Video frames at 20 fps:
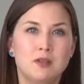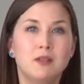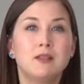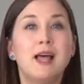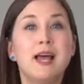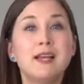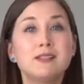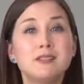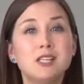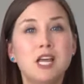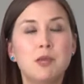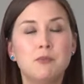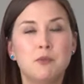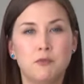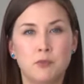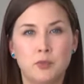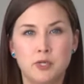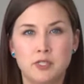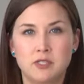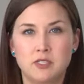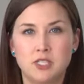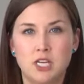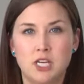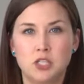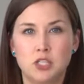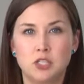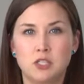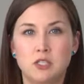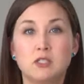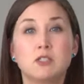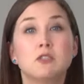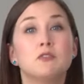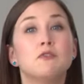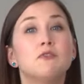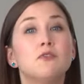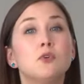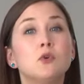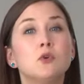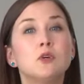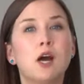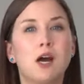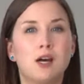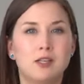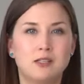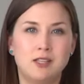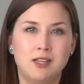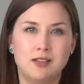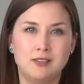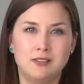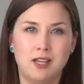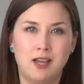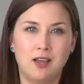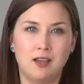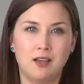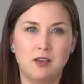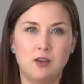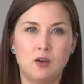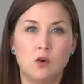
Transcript: The last type of presentation is the full content deck,